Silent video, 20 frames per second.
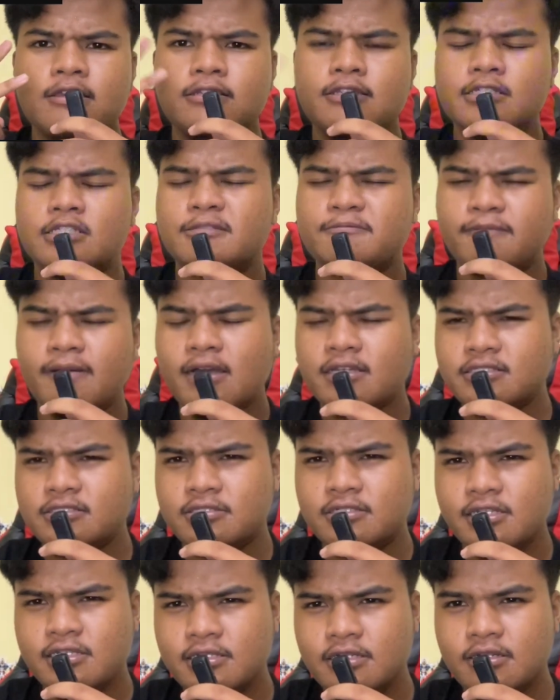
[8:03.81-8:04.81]
this
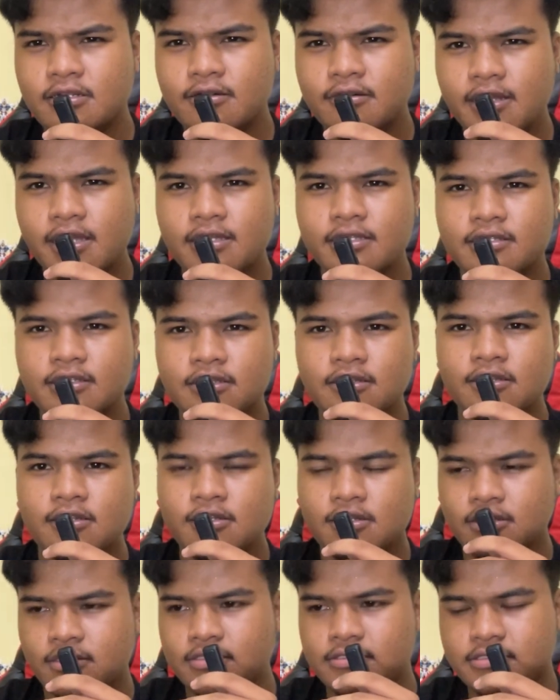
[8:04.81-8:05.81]
past three generation
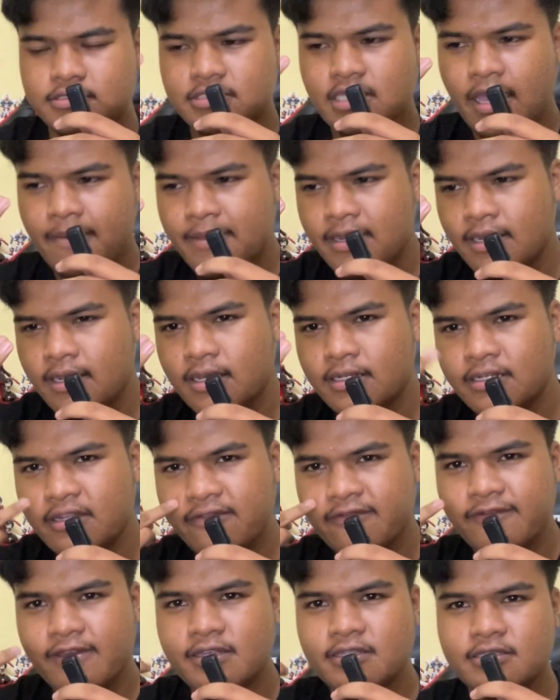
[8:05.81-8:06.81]
stamina
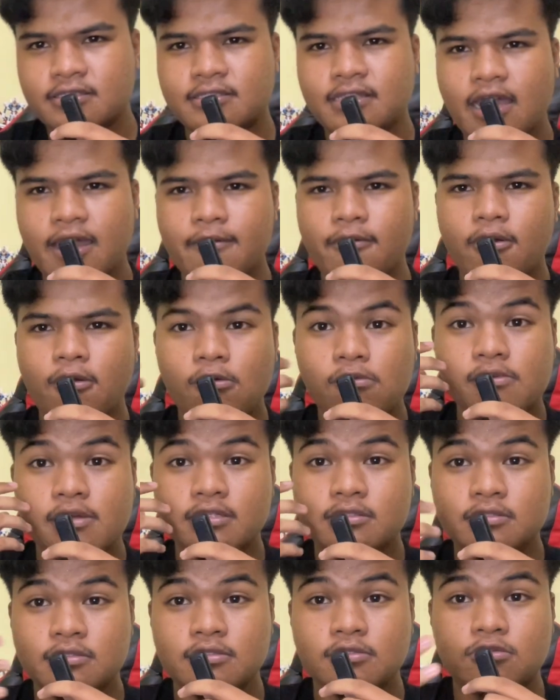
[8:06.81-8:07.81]
defense type
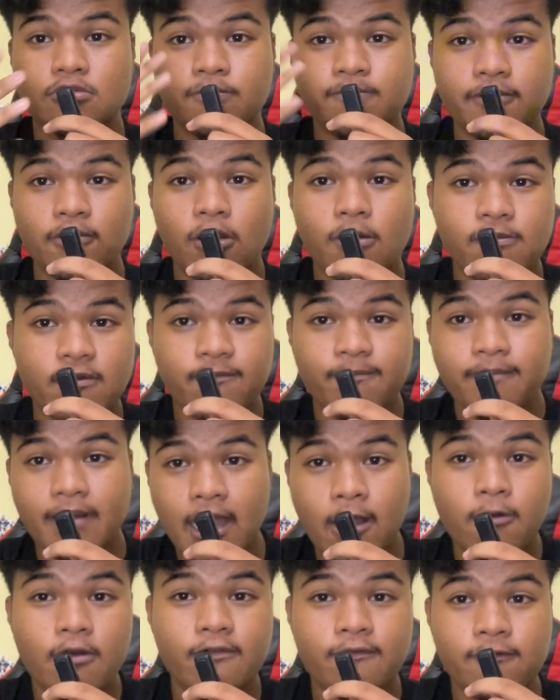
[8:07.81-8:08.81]
always super
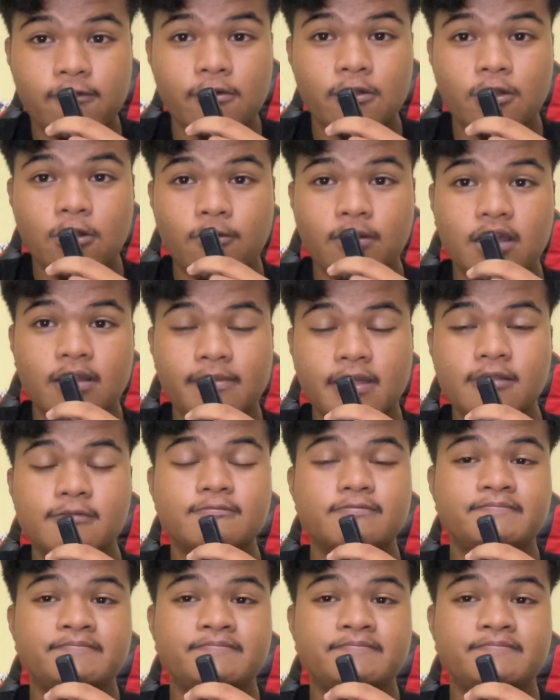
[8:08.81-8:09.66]
overpowerful, you know what I mean?